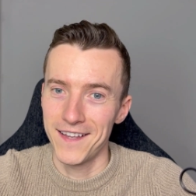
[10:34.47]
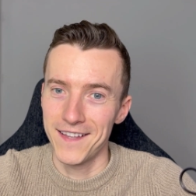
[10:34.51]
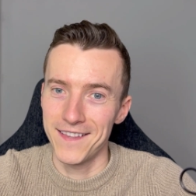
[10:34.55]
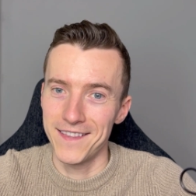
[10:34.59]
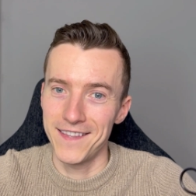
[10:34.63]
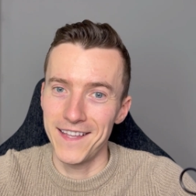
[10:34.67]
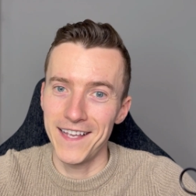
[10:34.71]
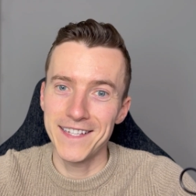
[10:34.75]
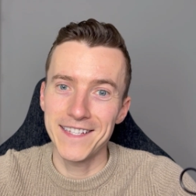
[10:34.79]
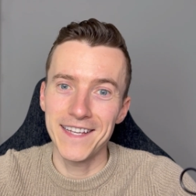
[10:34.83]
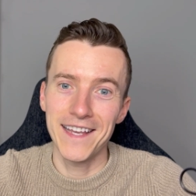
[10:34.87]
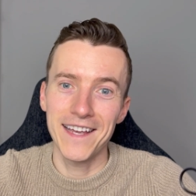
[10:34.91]

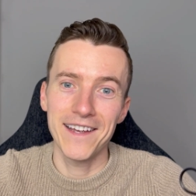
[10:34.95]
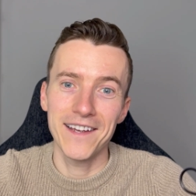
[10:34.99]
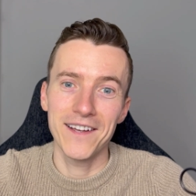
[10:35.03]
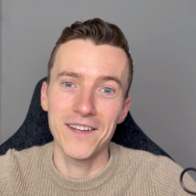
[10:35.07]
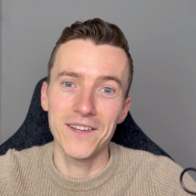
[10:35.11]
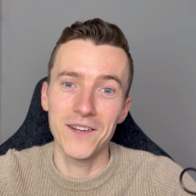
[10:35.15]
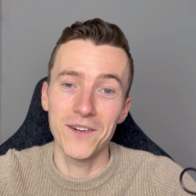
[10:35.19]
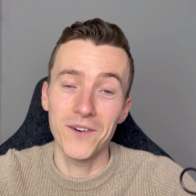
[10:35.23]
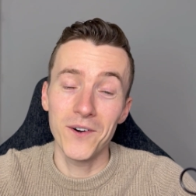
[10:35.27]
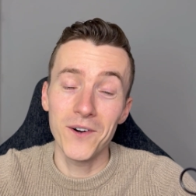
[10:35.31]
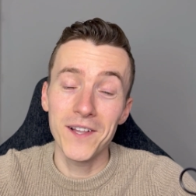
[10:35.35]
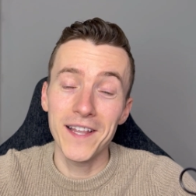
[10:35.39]
That's
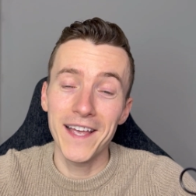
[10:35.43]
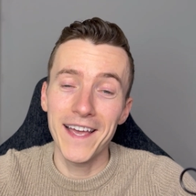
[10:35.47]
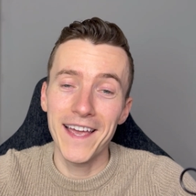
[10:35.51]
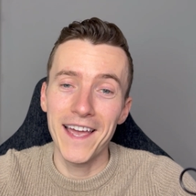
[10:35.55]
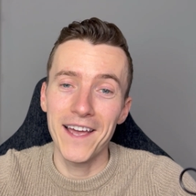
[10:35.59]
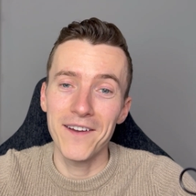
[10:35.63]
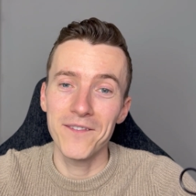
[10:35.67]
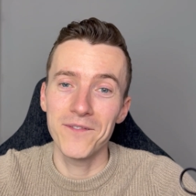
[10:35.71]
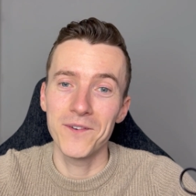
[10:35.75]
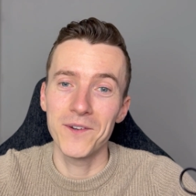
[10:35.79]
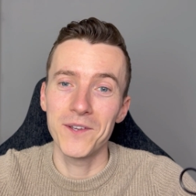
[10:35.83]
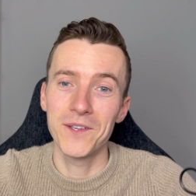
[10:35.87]
all I
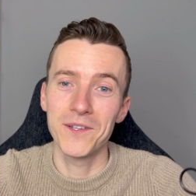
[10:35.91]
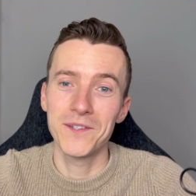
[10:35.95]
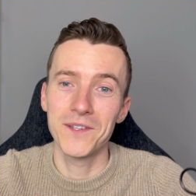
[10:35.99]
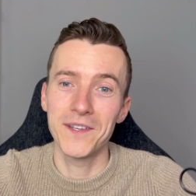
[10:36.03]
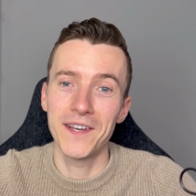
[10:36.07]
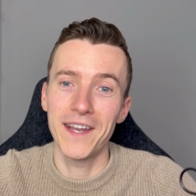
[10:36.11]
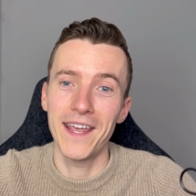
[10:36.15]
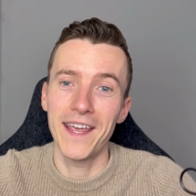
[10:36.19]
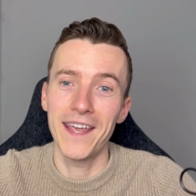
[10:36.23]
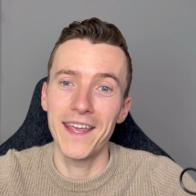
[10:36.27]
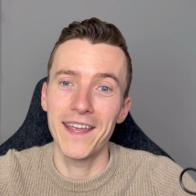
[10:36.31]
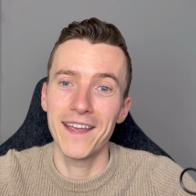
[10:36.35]
have for you
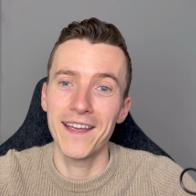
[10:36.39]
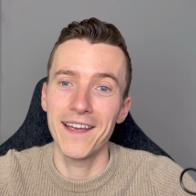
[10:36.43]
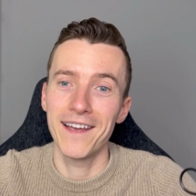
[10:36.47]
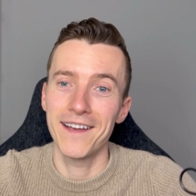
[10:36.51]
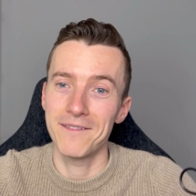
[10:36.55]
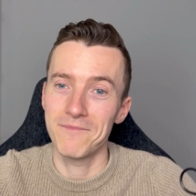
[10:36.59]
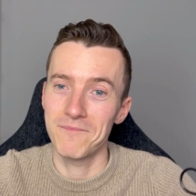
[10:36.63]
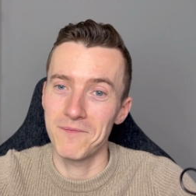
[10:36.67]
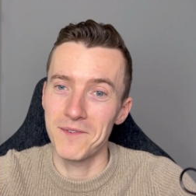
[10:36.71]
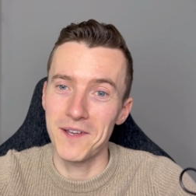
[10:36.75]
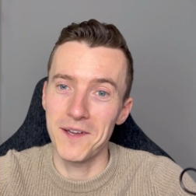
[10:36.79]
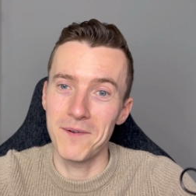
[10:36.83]
today.
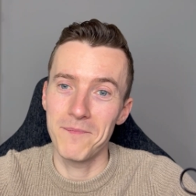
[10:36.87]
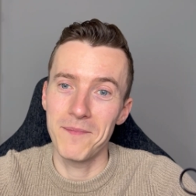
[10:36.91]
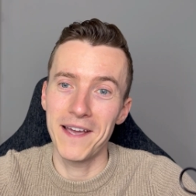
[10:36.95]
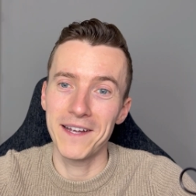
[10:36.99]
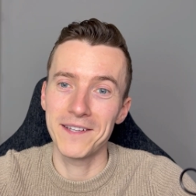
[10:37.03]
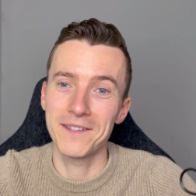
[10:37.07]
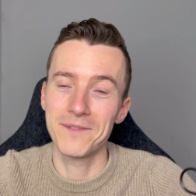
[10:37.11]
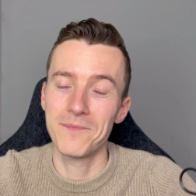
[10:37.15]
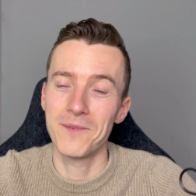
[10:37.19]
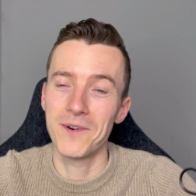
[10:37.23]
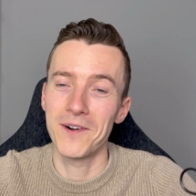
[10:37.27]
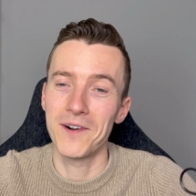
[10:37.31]
Come
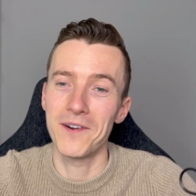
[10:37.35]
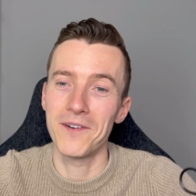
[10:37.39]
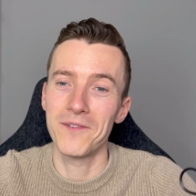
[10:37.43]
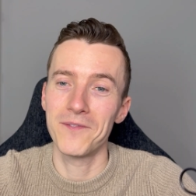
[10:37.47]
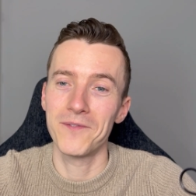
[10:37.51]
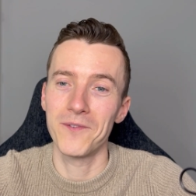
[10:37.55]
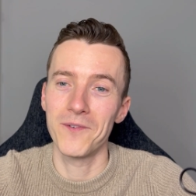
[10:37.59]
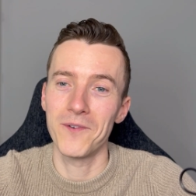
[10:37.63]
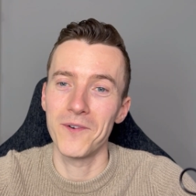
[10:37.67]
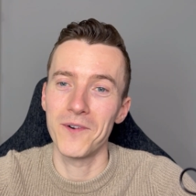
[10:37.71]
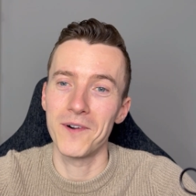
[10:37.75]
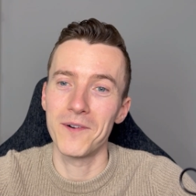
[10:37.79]
back tomorrow
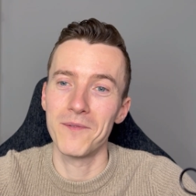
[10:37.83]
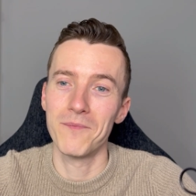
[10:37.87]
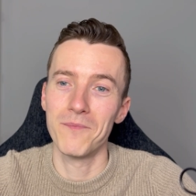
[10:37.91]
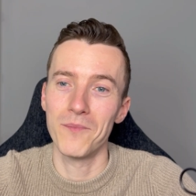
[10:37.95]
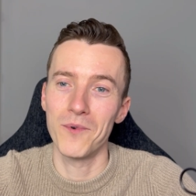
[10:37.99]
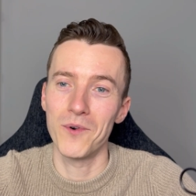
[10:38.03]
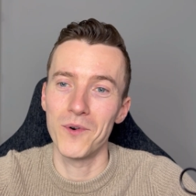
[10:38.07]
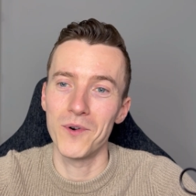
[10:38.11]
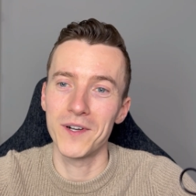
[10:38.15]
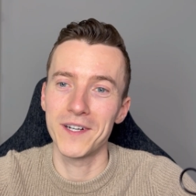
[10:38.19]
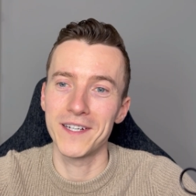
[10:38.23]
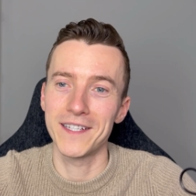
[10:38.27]
for
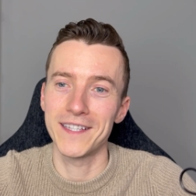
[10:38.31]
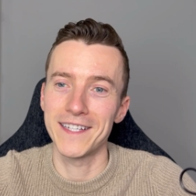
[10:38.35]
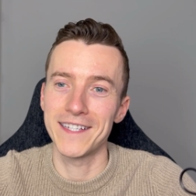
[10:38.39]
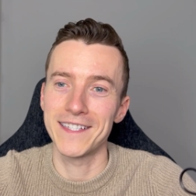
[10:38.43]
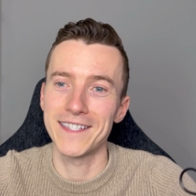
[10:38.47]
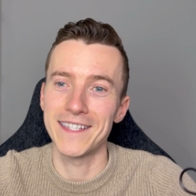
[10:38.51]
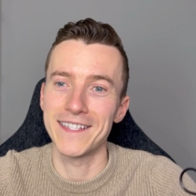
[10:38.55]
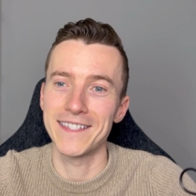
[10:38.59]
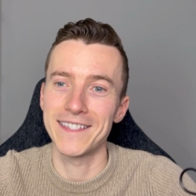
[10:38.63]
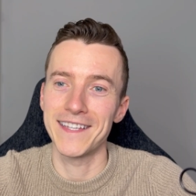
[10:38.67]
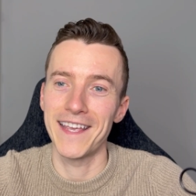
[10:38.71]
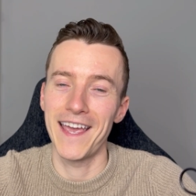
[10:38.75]
more Qlik
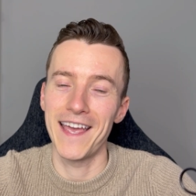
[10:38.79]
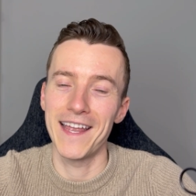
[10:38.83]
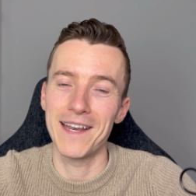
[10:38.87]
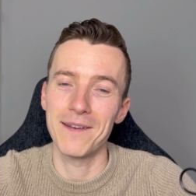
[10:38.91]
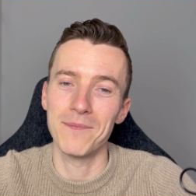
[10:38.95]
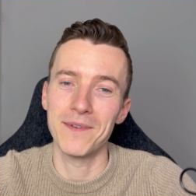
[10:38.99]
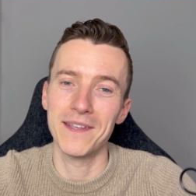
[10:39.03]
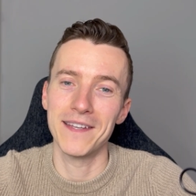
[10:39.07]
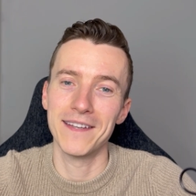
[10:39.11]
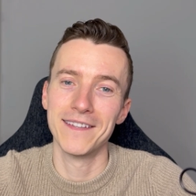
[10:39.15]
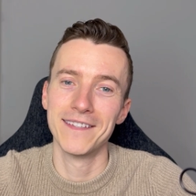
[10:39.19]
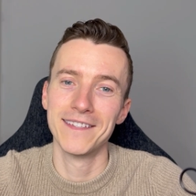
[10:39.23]
Sense
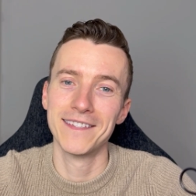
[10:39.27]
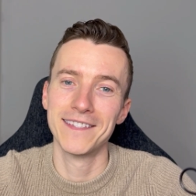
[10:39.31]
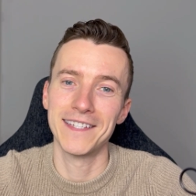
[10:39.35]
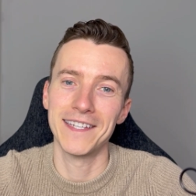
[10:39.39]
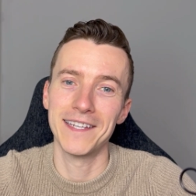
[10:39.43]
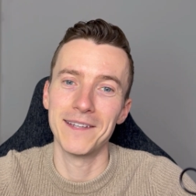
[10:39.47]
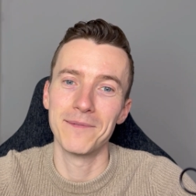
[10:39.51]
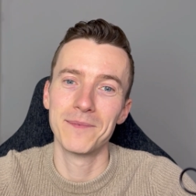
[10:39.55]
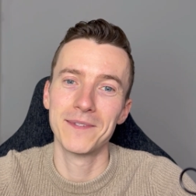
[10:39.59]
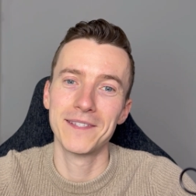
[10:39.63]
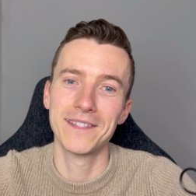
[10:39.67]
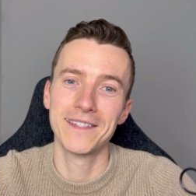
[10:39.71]
admin
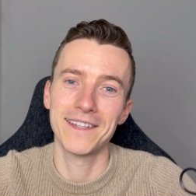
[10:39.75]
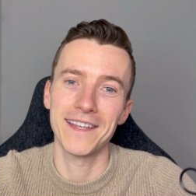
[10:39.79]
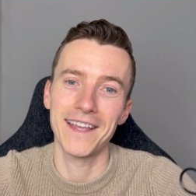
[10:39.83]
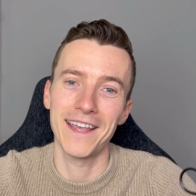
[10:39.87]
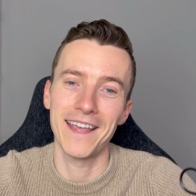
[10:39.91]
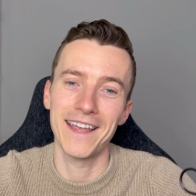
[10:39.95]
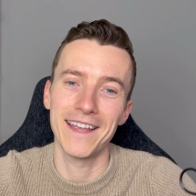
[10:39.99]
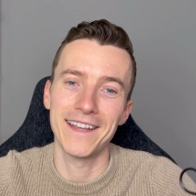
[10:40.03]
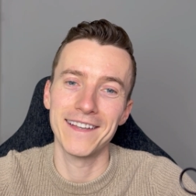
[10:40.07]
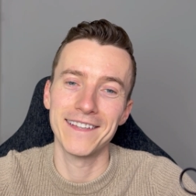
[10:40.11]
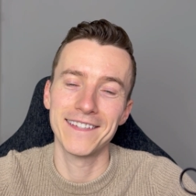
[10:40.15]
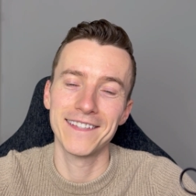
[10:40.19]
tips
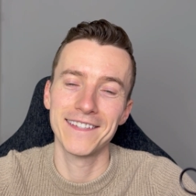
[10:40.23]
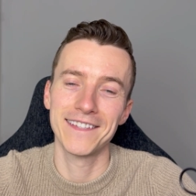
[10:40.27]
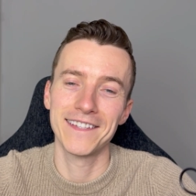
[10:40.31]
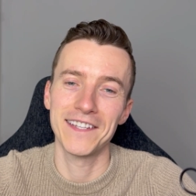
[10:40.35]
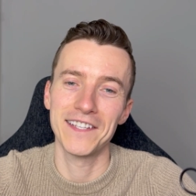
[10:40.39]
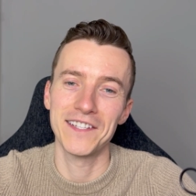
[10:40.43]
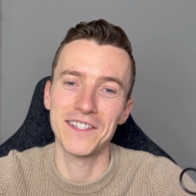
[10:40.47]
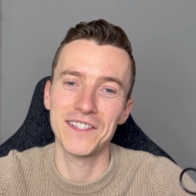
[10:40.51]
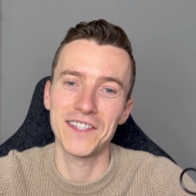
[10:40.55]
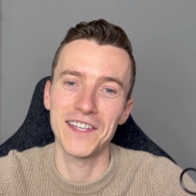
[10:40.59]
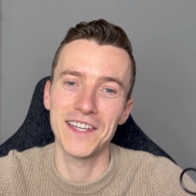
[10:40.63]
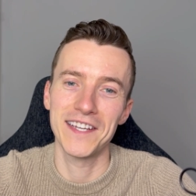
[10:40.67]
and
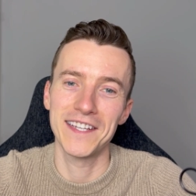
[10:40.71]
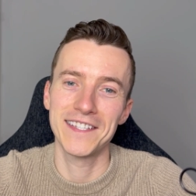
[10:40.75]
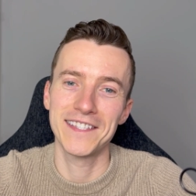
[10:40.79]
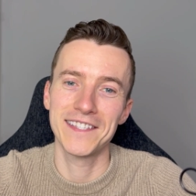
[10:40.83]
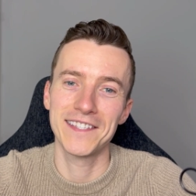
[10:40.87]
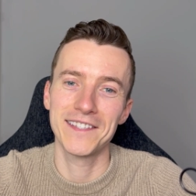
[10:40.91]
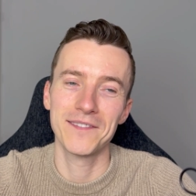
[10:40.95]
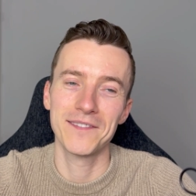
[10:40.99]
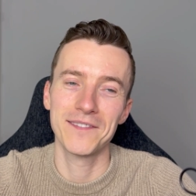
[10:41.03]
insights.